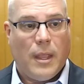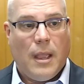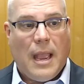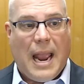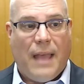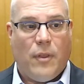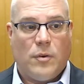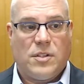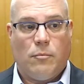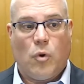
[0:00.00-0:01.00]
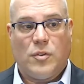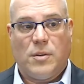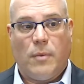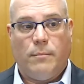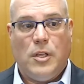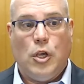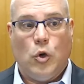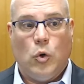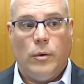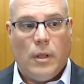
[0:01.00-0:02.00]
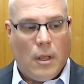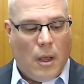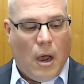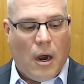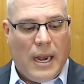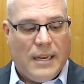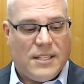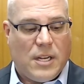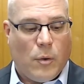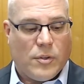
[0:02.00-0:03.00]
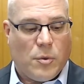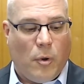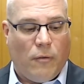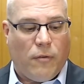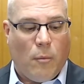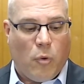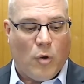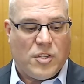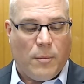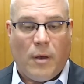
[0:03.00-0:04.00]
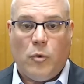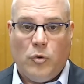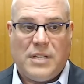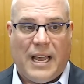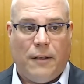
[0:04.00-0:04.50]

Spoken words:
and those in Brosimum U are indistinguishable from Brosimum utile.